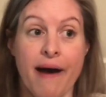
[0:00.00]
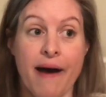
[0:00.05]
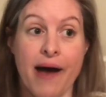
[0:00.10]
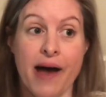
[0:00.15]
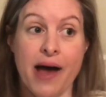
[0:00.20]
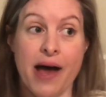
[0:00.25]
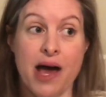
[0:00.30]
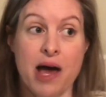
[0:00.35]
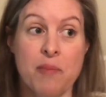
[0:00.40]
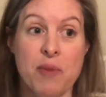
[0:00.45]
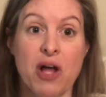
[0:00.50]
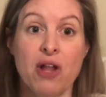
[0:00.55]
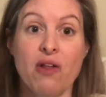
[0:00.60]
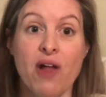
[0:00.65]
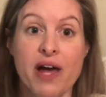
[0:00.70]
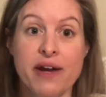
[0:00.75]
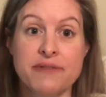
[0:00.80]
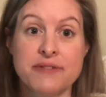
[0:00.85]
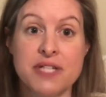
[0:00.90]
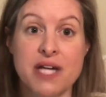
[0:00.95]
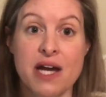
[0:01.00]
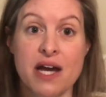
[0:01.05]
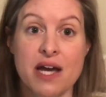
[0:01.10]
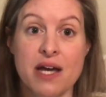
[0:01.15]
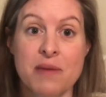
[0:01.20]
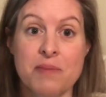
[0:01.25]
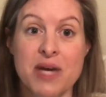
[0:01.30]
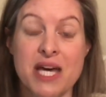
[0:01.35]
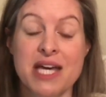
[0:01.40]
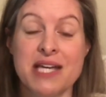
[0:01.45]
a lot of
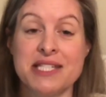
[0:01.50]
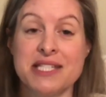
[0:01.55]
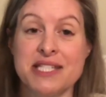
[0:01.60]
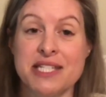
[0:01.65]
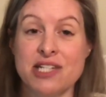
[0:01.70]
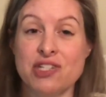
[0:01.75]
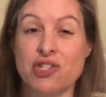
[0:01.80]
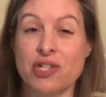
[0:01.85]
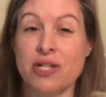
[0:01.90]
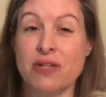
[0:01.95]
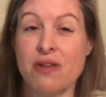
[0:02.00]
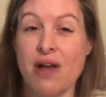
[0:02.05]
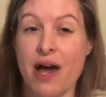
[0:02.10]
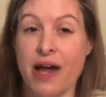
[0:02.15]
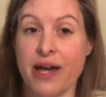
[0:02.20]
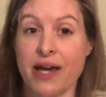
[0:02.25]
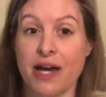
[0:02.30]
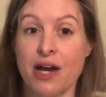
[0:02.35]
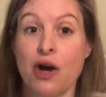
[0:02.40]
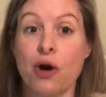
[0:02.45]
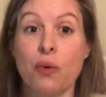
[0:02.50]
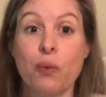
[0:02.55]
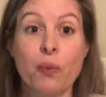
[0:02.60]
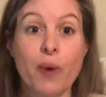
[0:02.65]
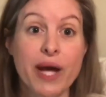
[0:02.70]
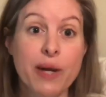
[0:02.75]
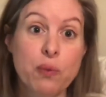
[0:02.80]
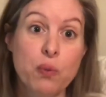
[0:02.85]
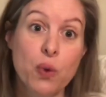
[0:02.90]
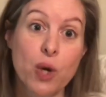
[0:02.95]
time stitching like
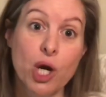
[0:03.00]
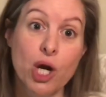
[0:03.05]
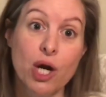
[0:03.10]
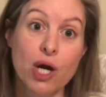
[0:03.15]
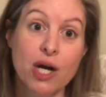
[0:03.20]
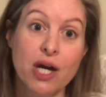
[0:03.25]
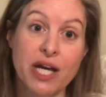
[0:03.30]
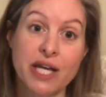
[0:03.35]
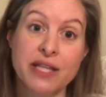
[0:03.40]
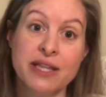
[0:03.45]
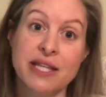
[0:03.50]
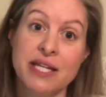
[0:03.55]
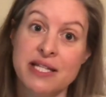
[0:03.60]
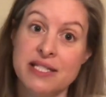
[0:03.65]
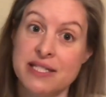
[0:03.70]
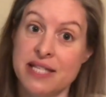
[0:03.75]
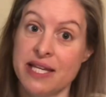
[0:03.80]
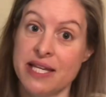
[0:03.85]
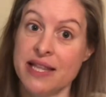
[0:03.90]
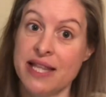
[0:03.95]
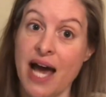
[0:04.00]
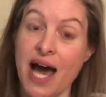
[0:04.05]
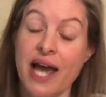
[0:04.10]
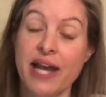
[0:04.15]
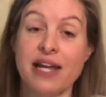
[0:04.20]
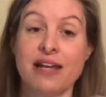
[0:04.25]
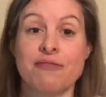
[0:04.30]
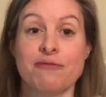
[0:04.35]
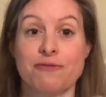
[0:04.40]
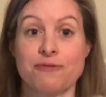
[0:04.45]
red work and things like that
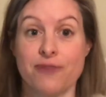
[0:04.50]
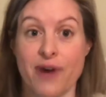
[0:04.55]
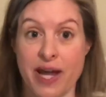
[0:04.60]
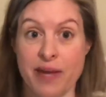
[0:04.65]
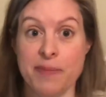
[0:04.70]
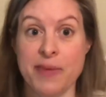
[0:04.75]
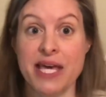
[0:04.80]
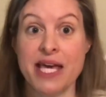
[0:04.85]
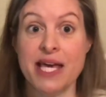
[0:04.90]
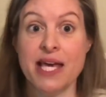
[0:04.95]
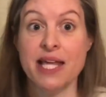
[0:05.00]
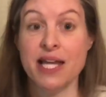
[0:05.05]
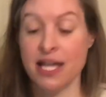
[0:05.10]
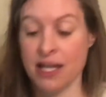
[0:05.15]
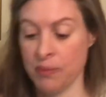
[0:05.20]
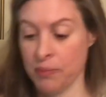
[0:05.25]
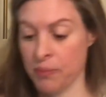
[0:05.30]
and framing it